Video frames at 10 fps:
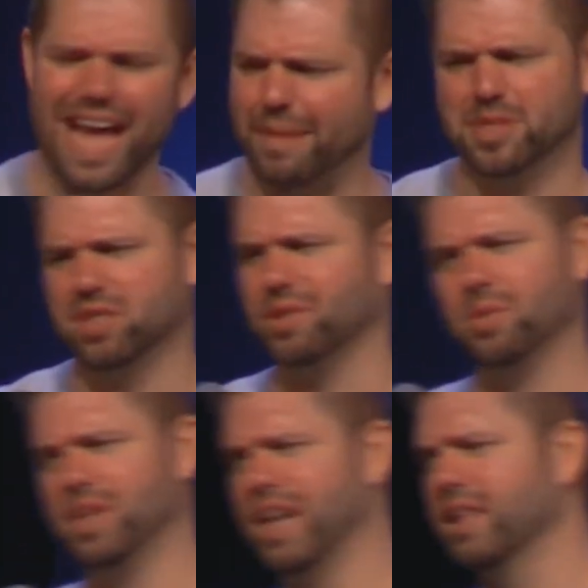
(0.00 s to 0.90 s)

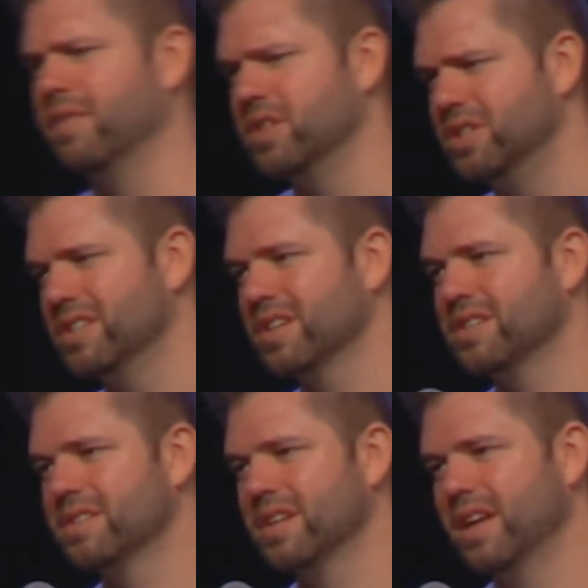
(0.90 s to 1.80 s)
absolutely, I love you,
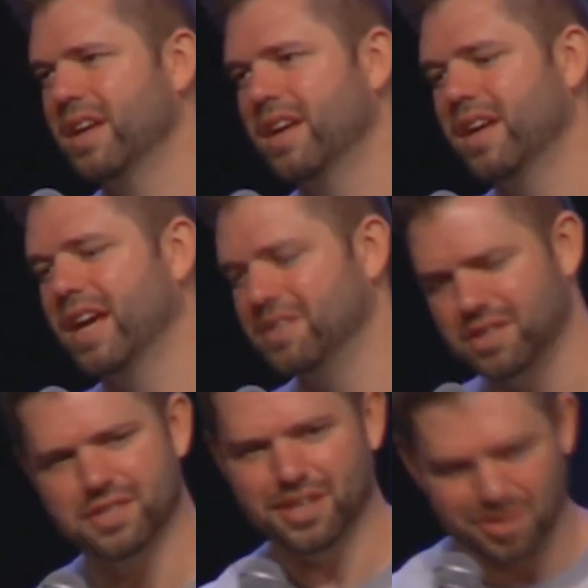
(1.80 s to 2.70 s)
Jesus. And
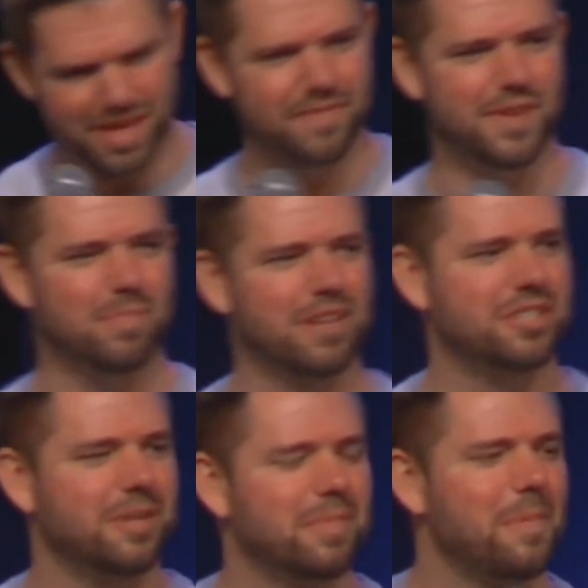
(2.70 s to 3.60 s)
Jesus is like, okay, feed my
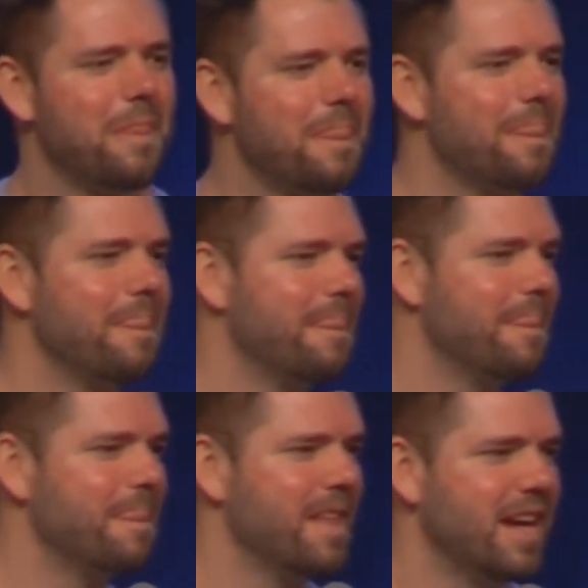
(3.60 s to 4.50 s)
sheep.
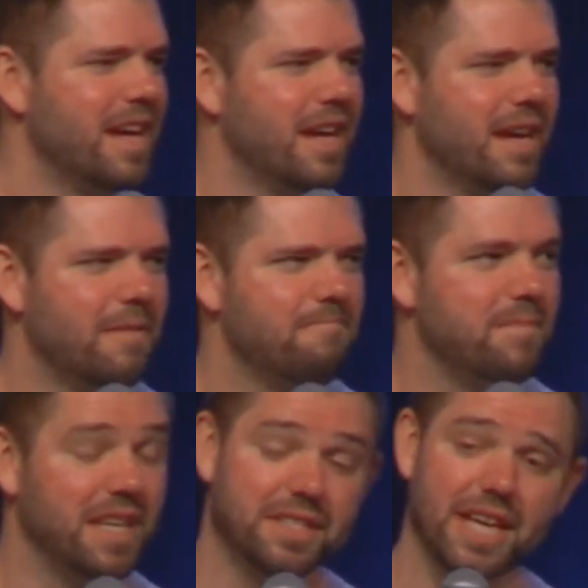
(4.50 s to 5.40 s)
And
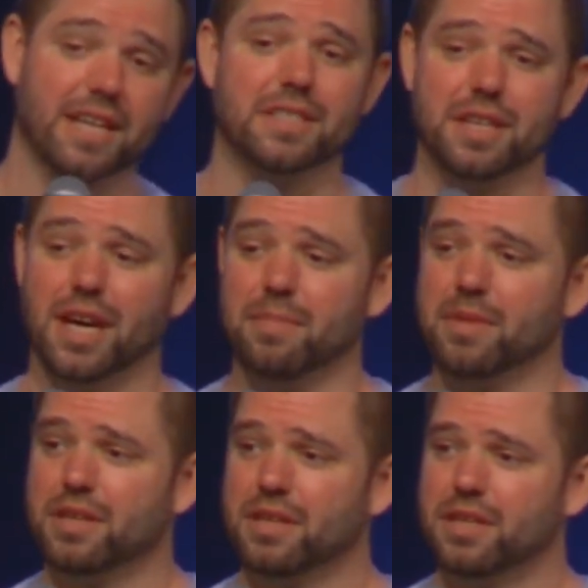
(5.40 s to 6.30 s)
then a second
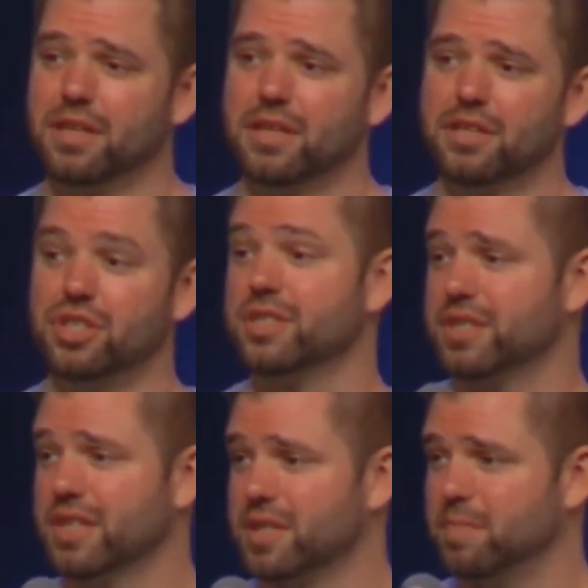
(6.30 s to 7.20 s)
time,
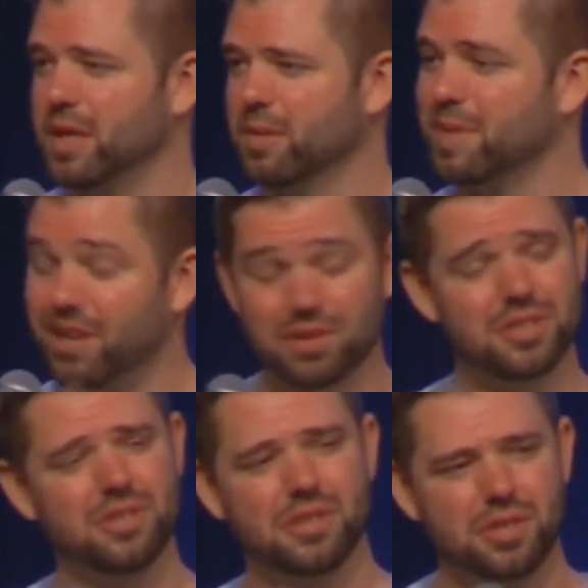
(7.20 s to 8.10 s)
Jesus says to Peter, Peter,
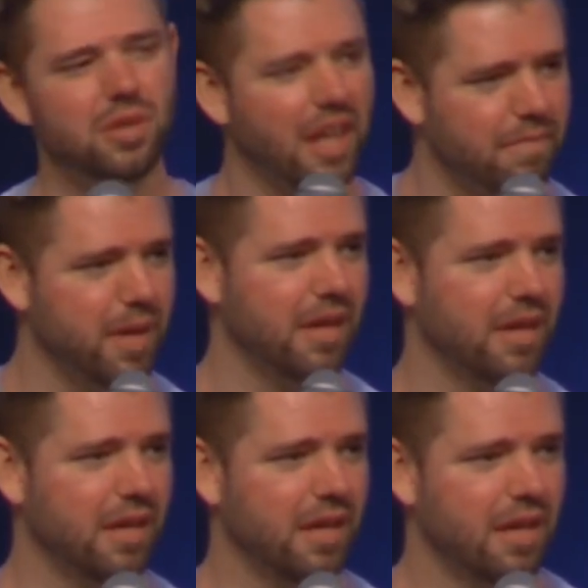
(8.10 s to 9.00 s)
do you, do you love me?
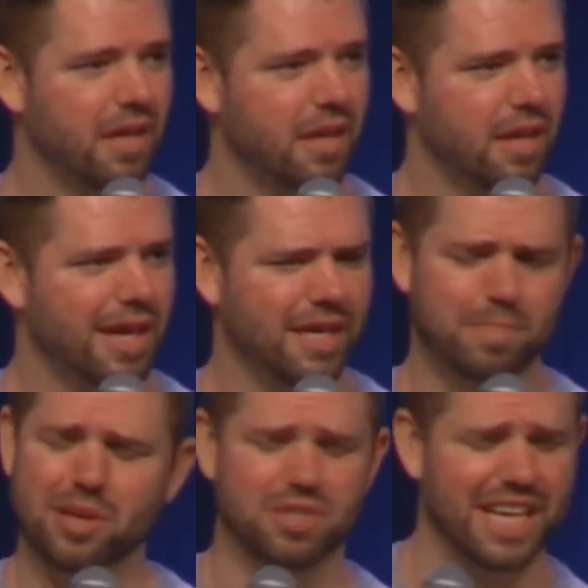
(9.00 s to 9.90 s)

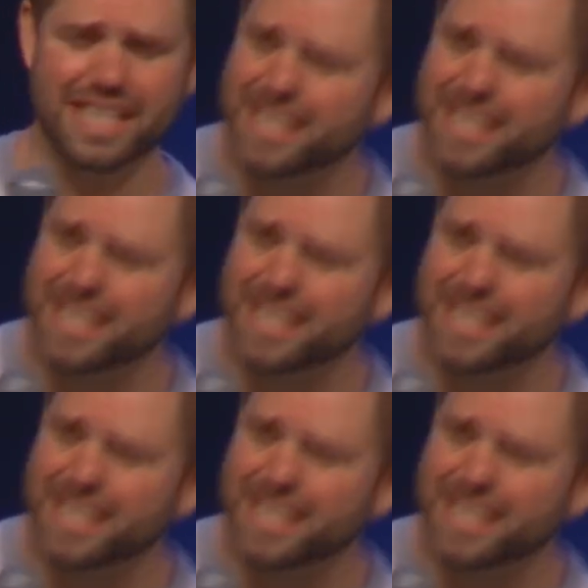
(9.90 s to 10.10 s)
And Peter's like,